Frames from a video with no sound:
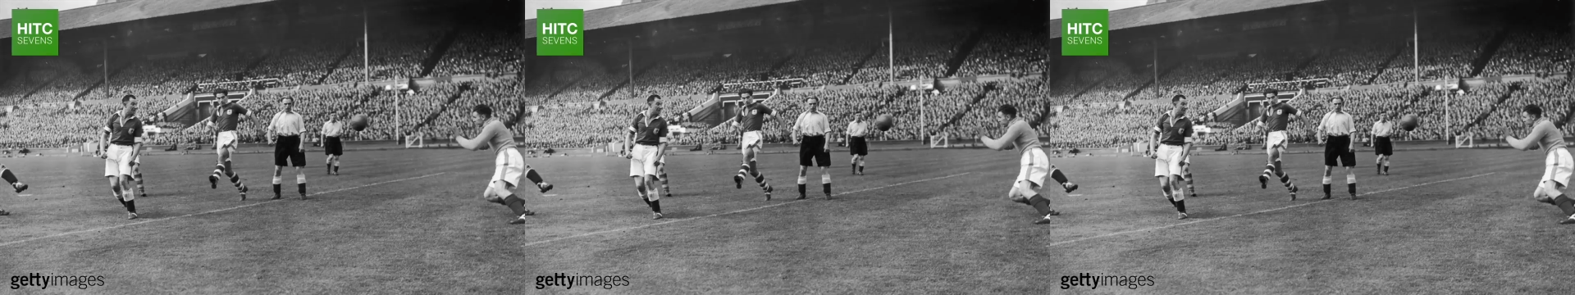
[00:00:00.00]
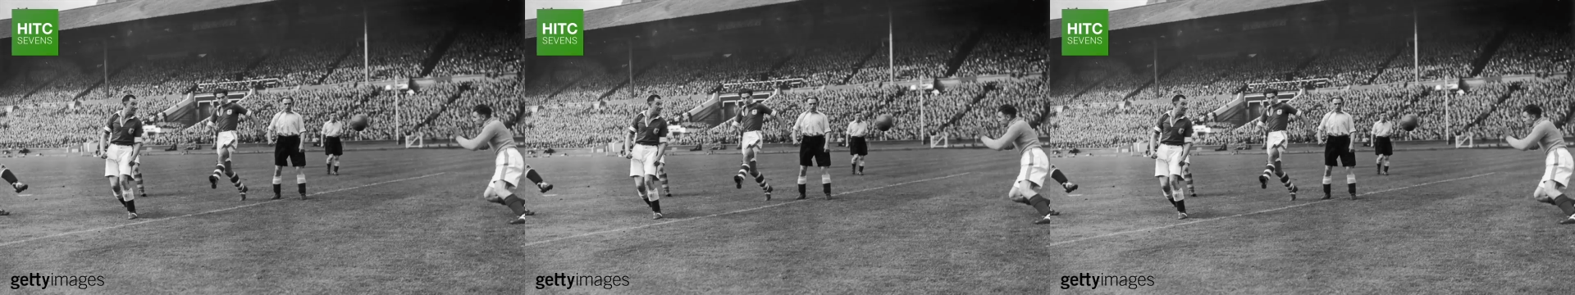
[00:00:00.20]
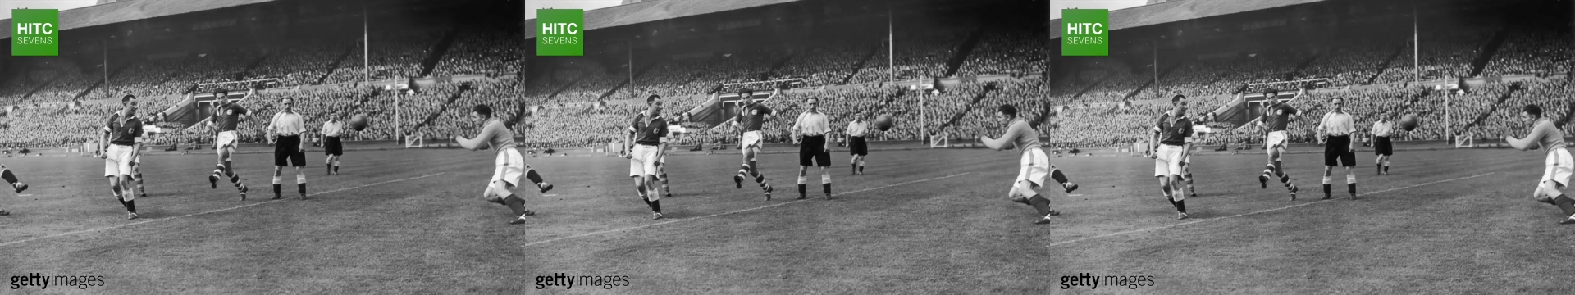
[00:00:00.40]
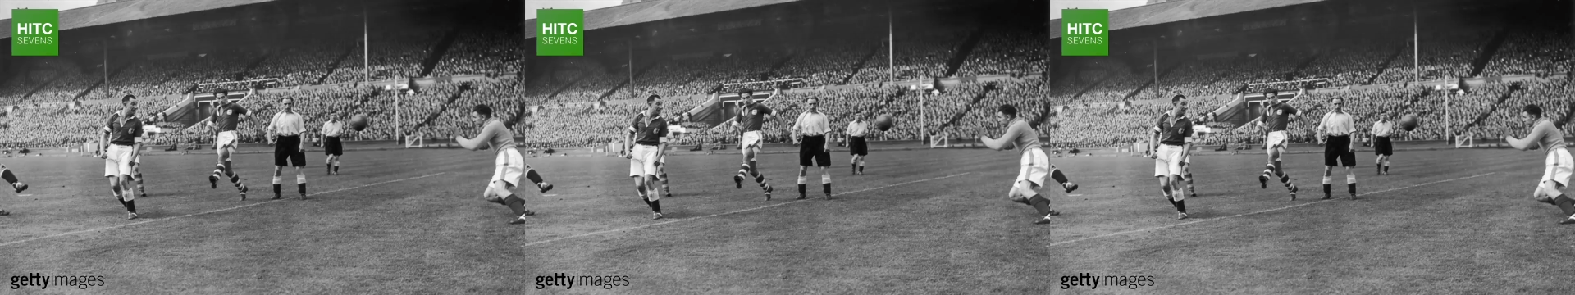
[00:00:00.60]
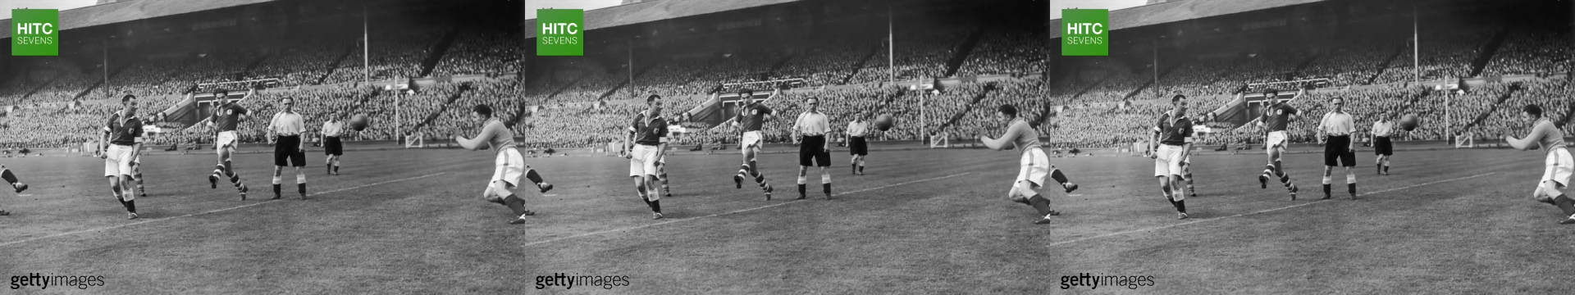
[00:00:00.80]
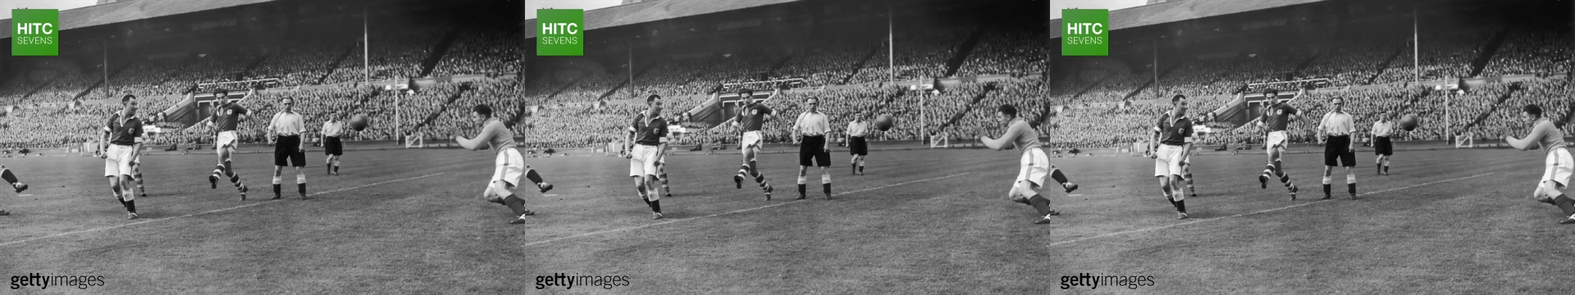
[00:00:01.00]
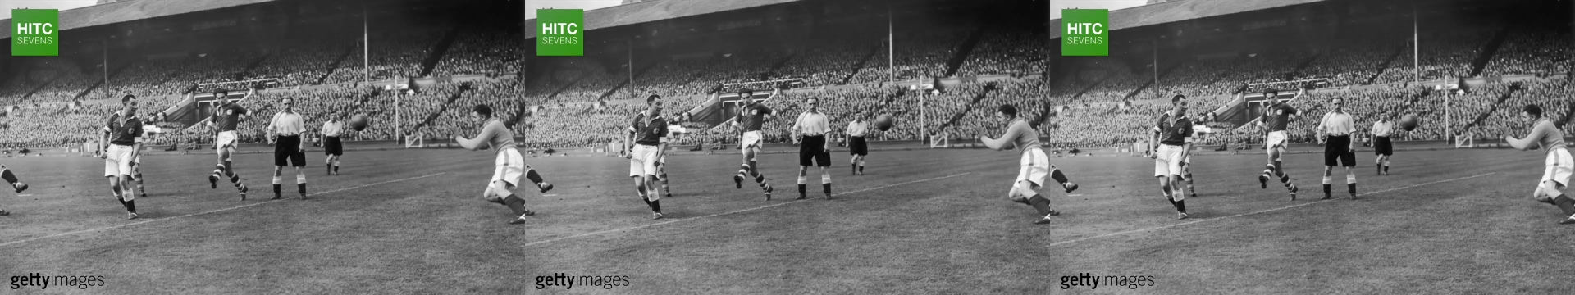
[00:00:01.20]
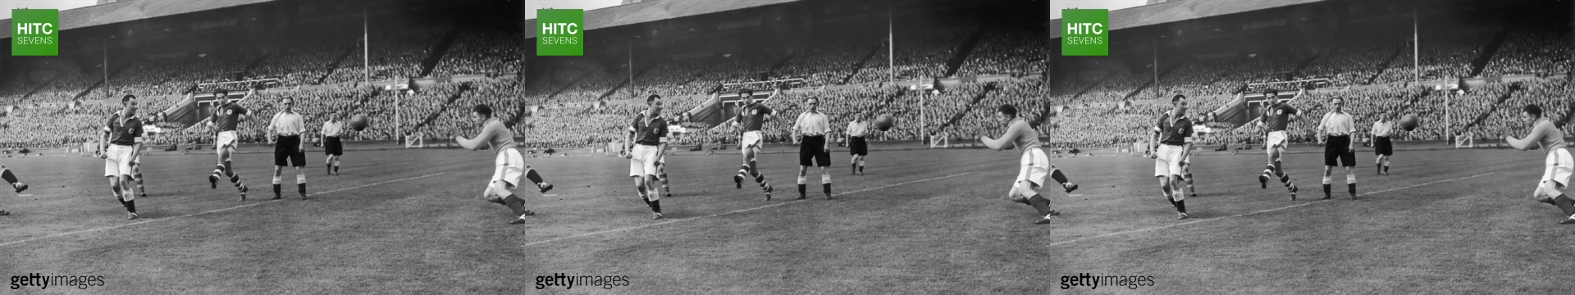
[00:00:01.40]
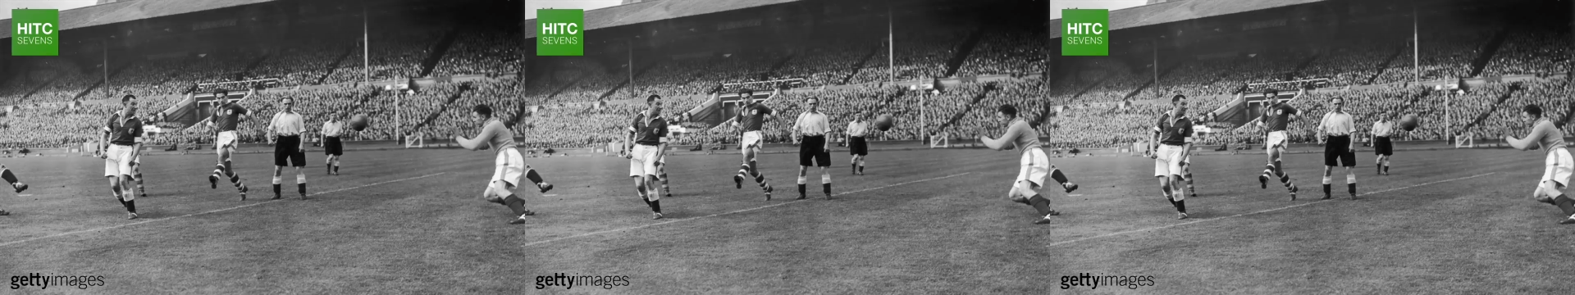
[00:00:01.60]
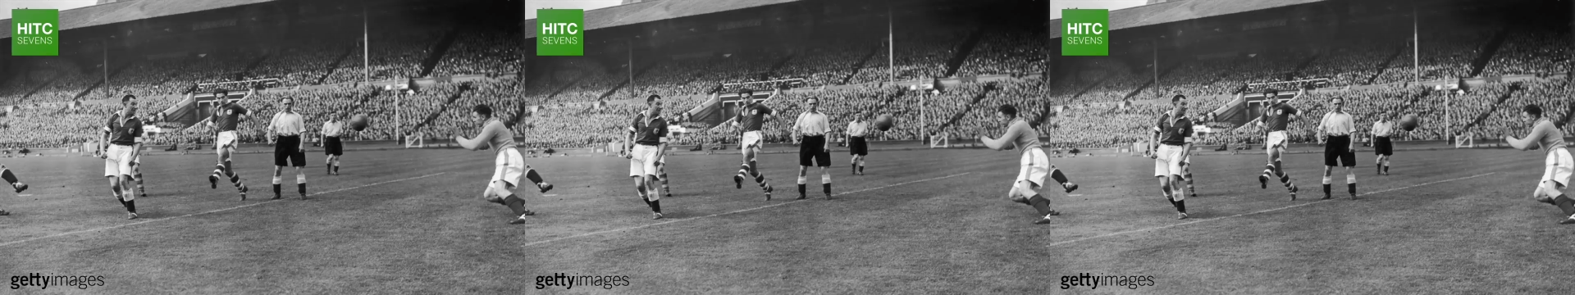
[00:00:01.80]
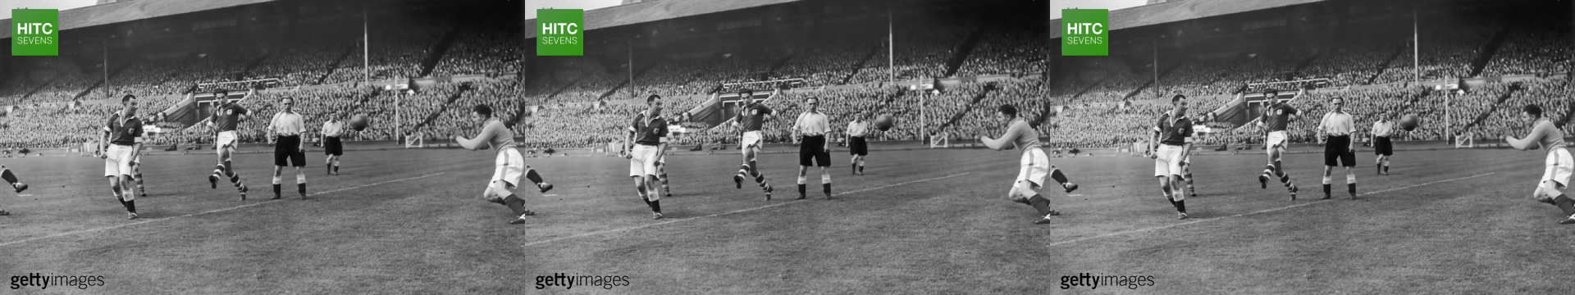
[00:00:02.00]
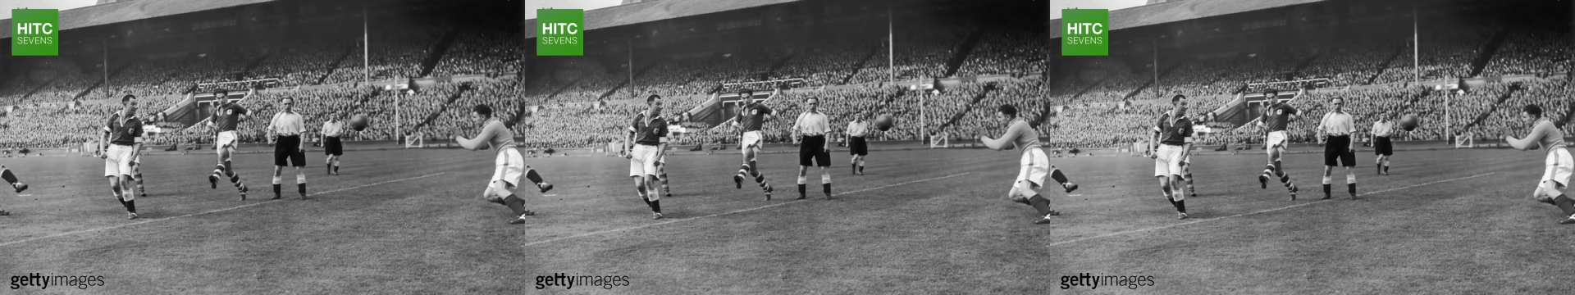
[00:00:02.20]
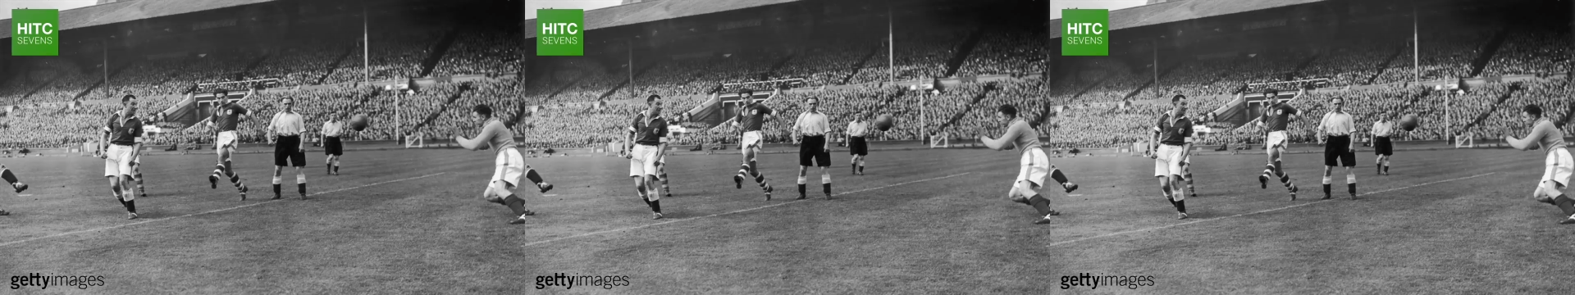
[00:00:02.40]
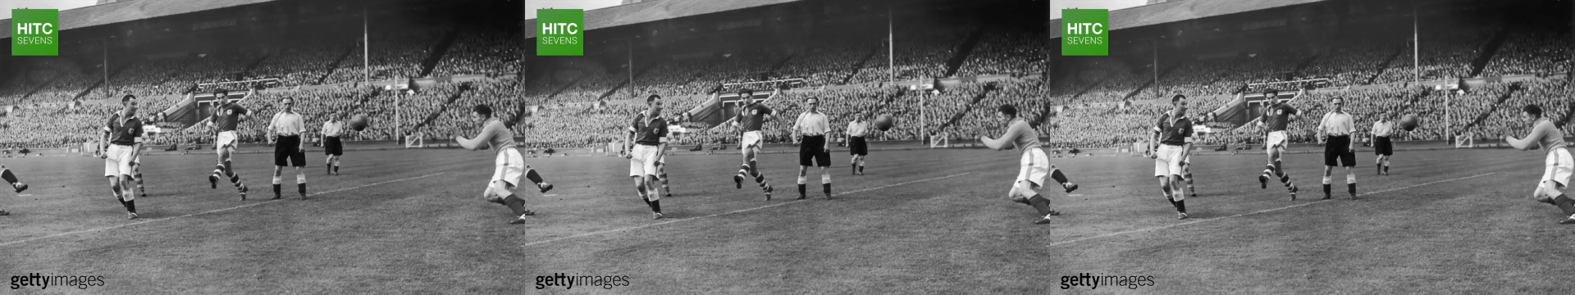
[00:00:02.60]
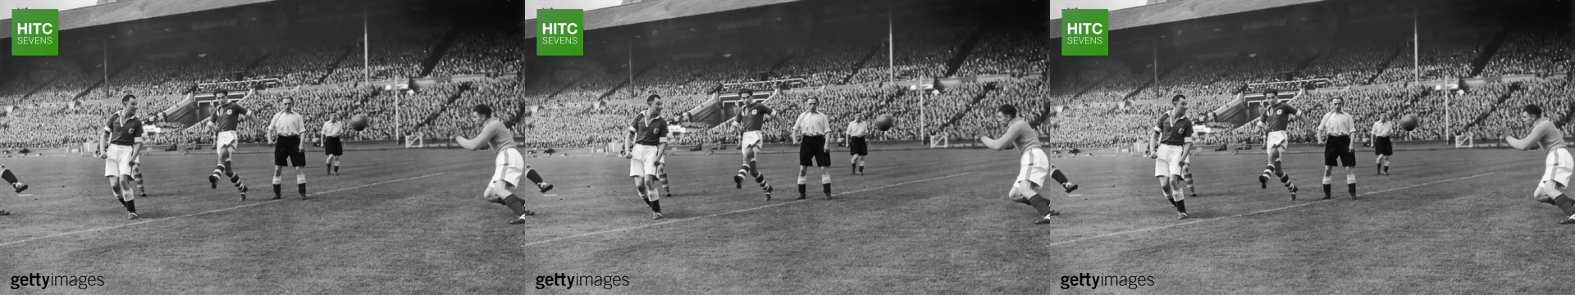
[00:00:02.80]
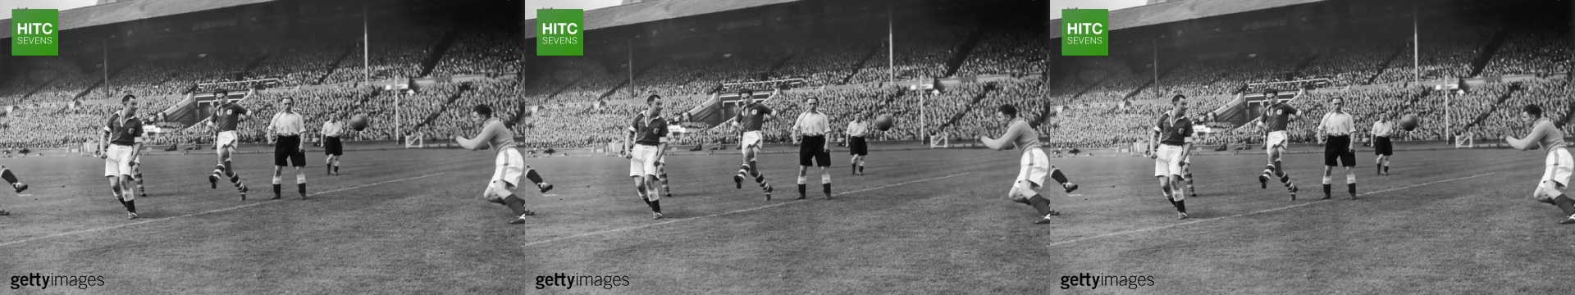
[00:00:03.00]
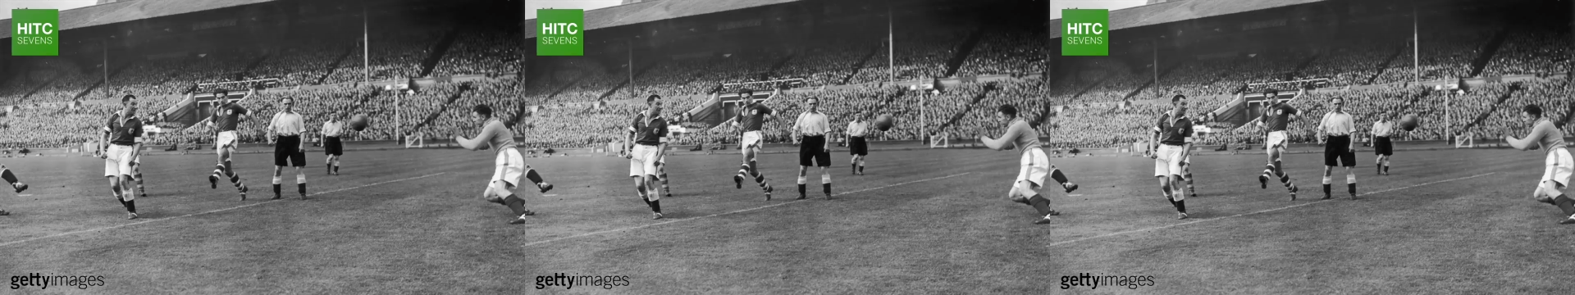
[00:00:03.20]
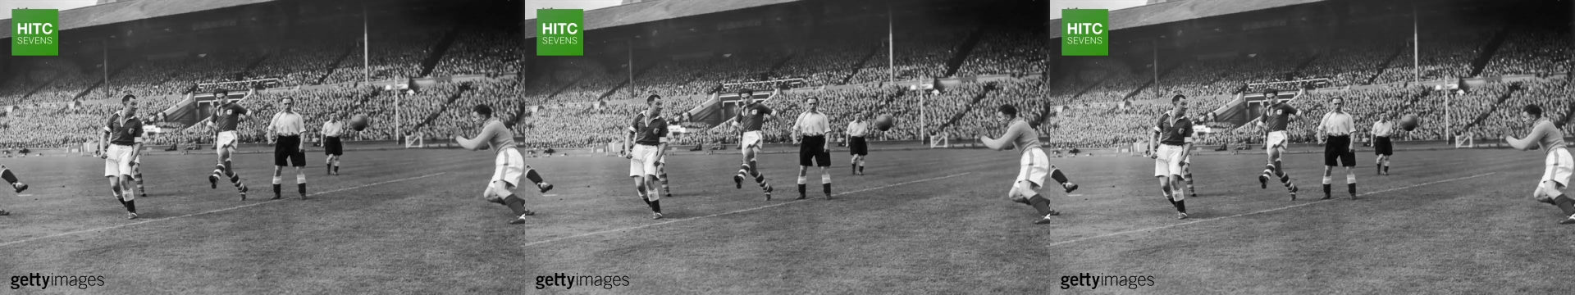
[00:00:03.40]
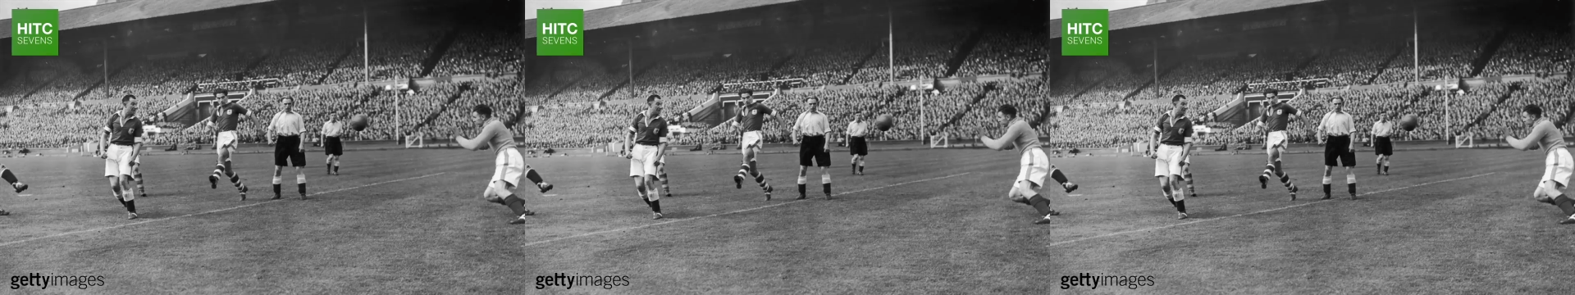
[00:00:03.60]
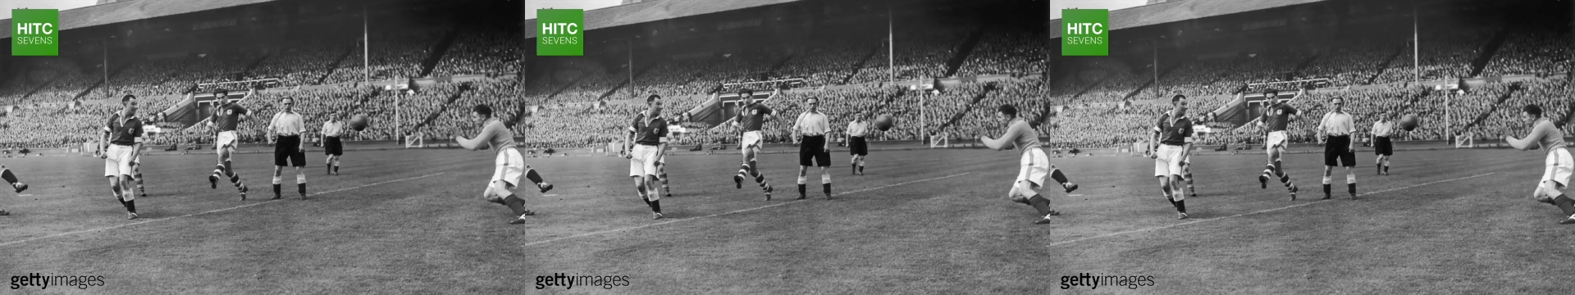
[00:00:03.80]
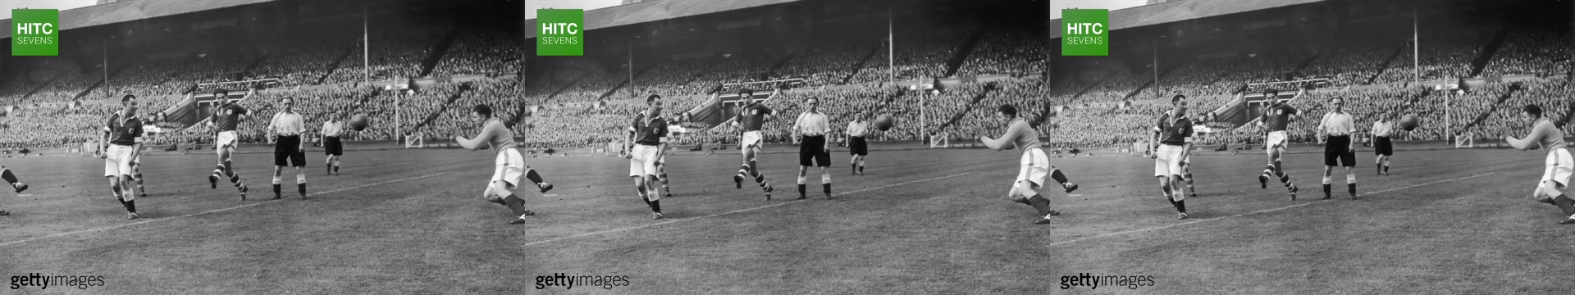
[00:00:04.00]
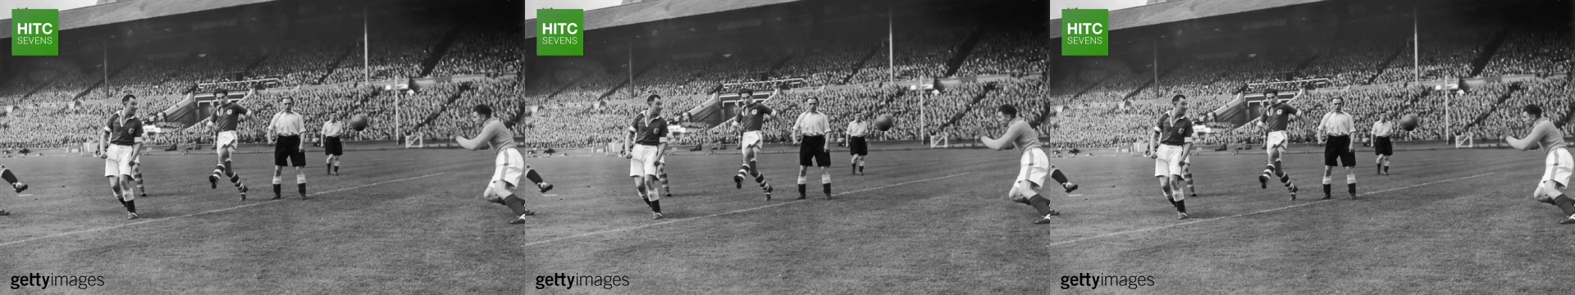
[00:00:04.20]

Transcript: [unreadable: no face in view]